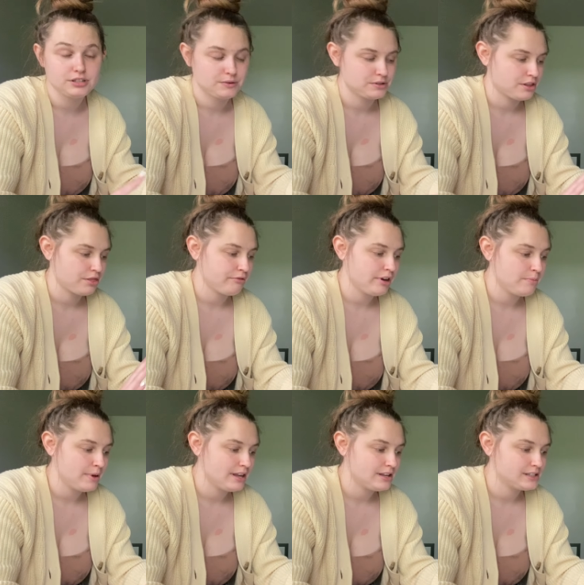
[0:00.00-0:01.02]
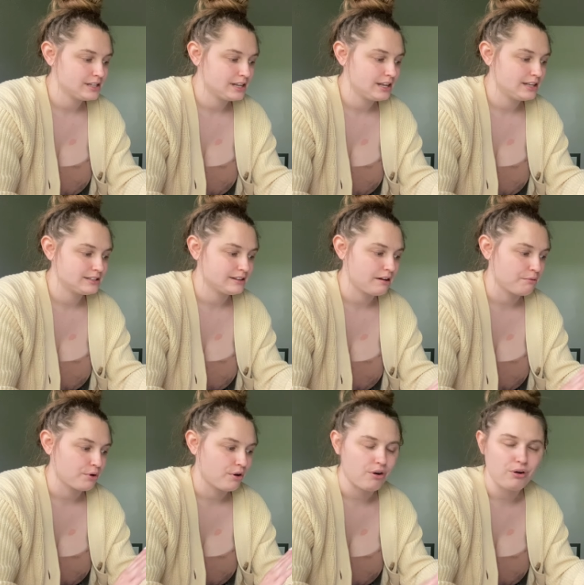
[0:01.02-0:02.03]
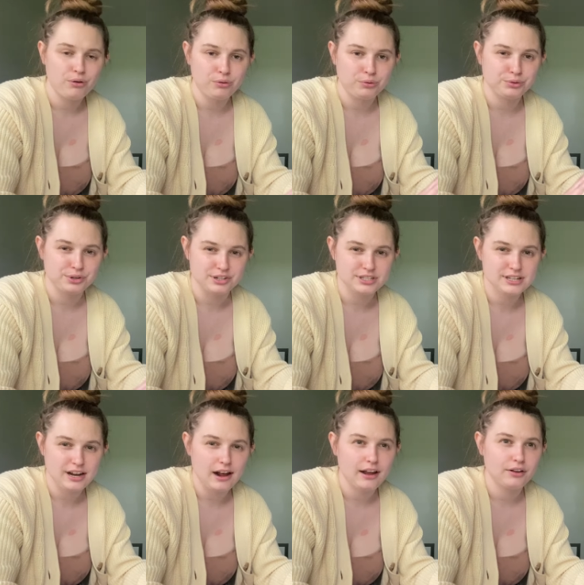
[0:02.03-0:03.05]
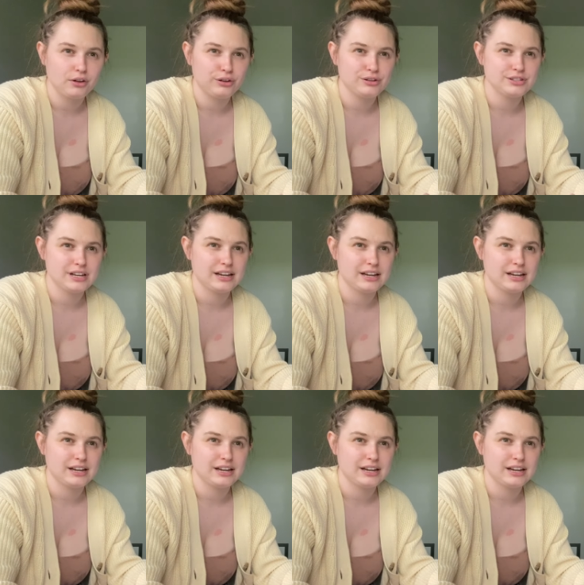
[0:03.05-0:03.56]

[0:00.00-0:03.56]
It was three pieces. They were all older styles,